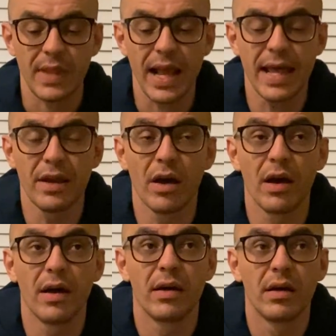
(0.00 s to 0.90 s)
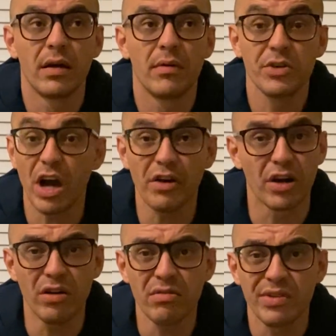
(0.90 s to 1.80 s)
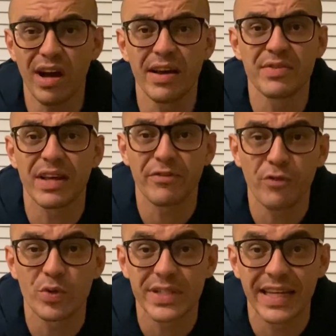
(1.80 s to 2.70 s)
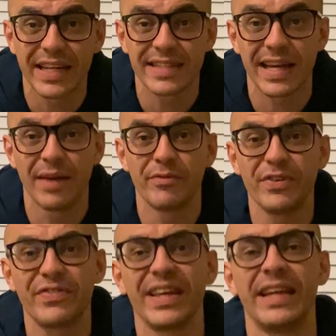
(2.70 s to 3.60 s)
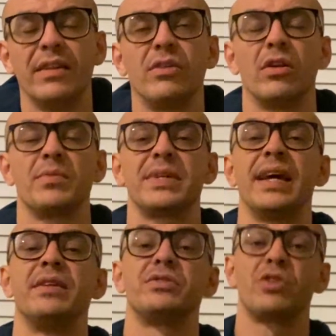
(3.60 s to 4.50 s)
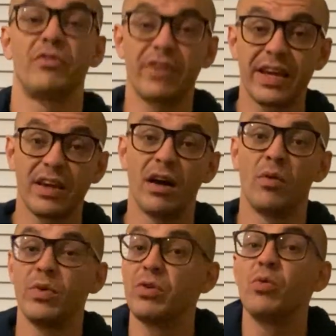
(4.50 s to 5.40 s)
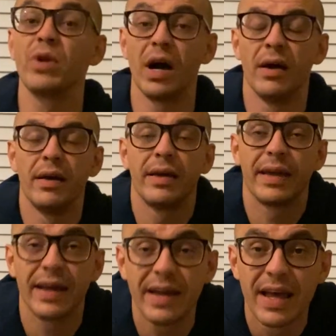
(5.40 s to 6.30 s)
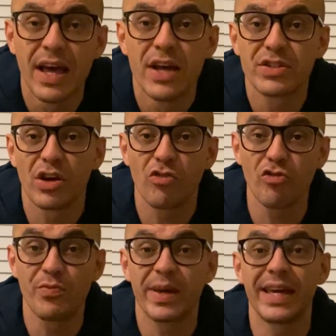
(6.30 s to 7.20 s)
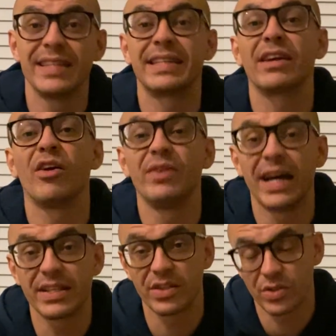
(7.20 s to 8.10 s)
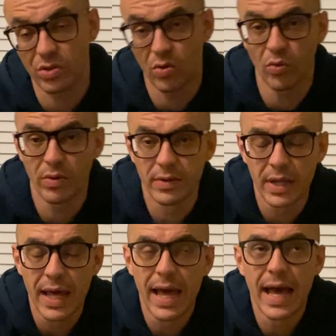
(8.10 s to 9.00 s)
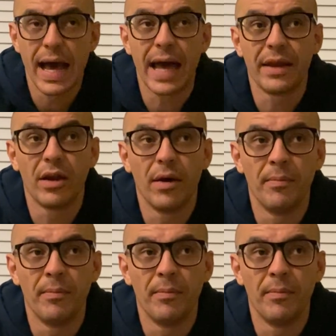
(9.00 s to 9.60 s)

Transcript: And young, no? Young, he was like 14 at the time, 15, you know what I'm saying? So very young, we're all young, yeah? So a group of kids, they go down to the school. And